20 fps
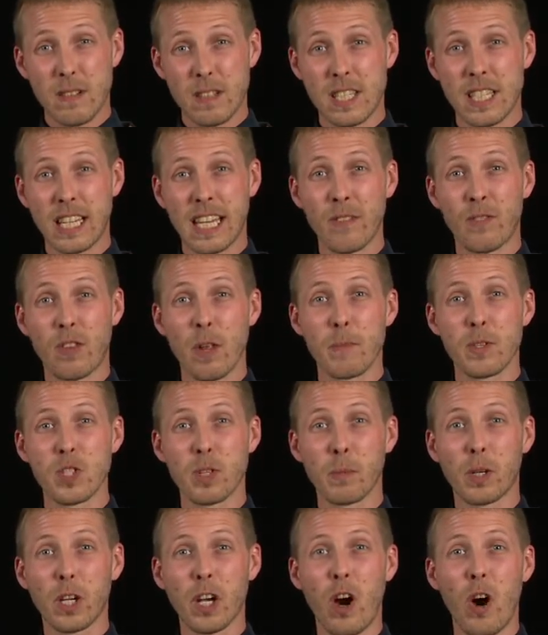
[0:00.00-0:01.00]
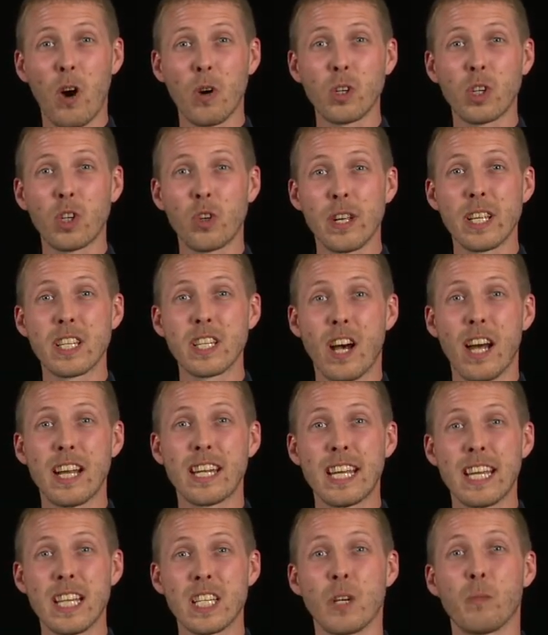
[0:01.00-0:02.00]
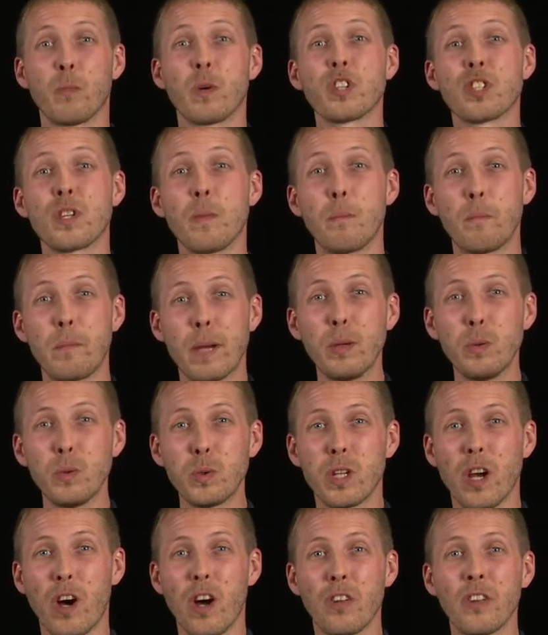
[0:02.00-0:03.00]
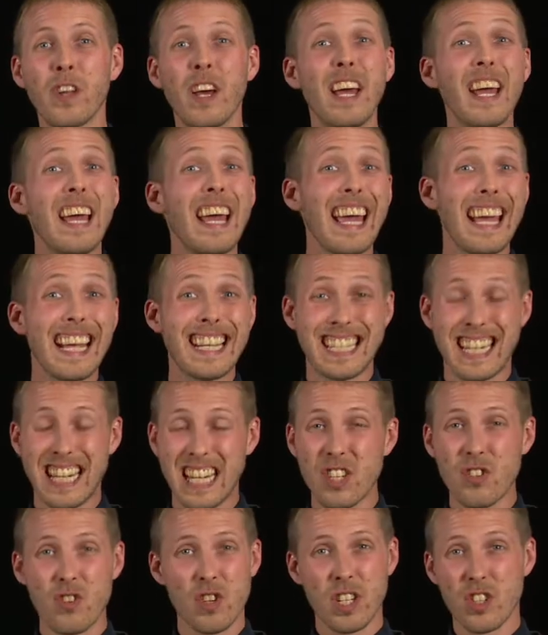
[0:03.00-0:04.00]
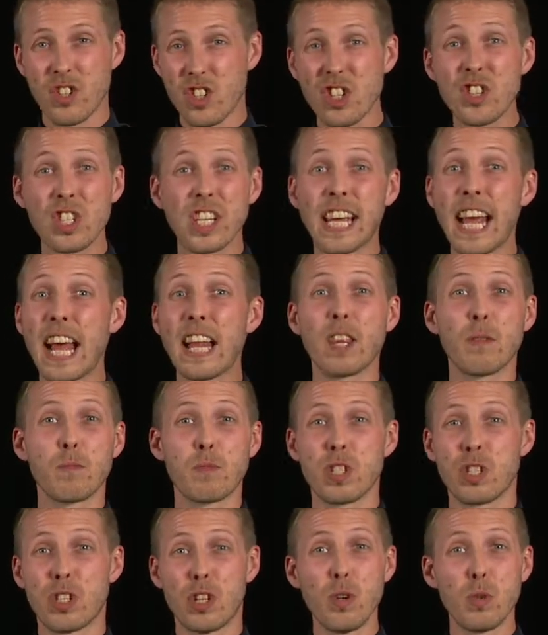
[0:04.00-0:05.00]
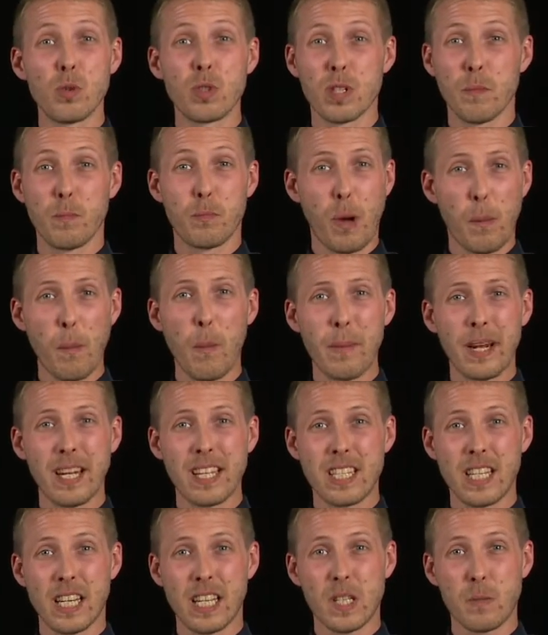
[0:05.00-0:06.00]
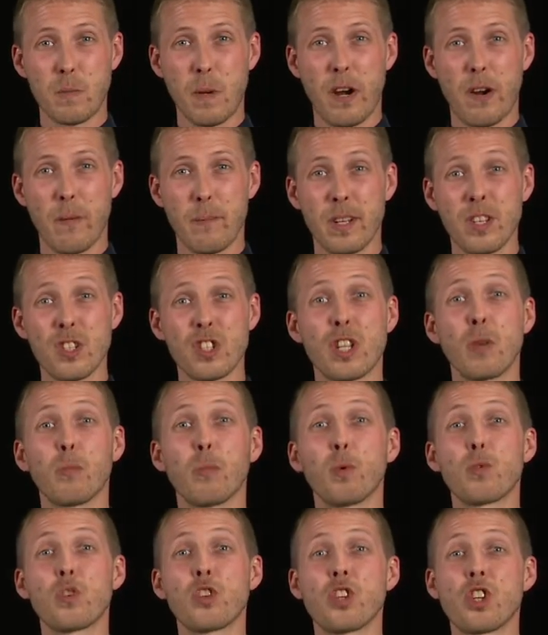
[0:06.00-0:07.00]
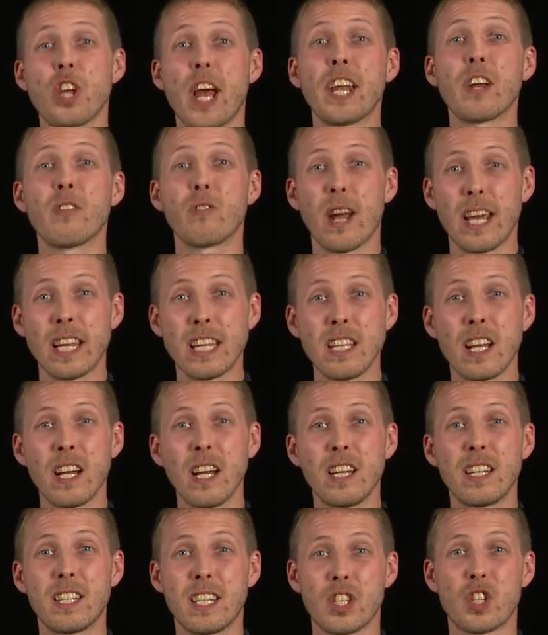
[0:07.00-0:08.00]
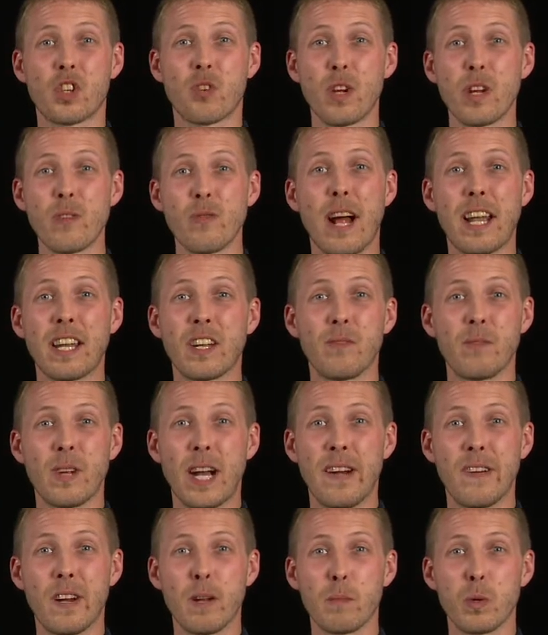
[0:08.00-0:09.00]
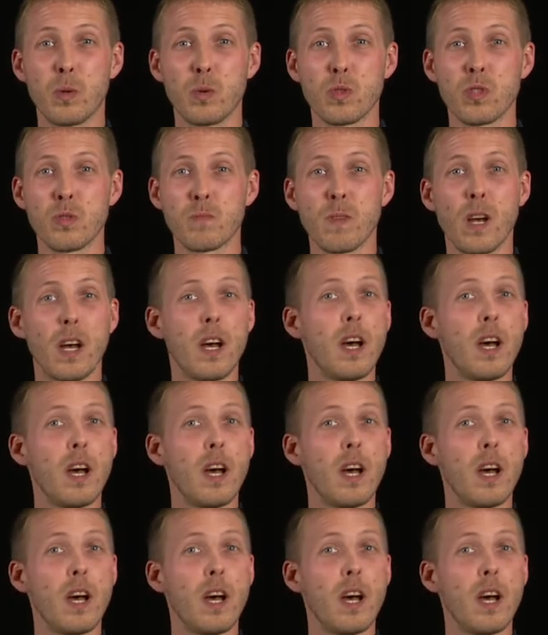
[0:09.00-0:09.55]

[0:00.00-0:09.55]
to give them some concrete ideas on which to build on, is literally just to get them to do some probability experiments that will generate discrete random variables.